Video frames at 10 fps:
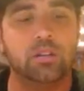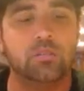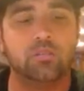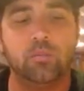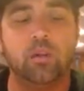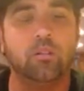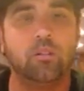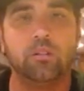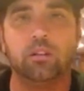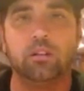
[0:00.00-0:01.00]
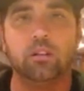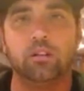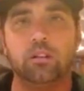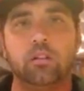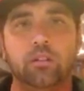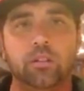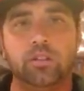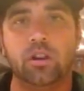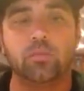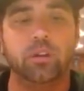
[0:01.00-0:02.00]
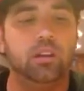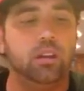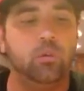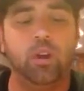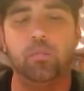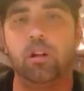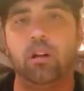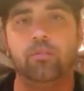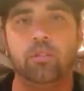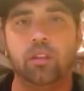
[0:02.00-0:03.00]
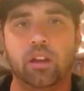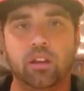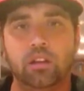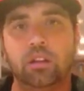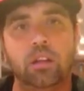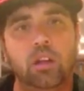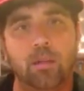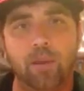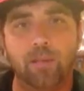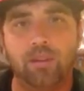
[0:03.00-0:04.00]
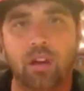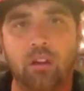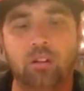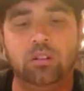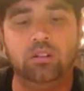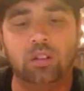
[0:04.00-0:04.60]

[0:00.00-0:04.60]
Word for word: Just rub all over the over the Sharpie and then wipe it off with like a, a paper towel.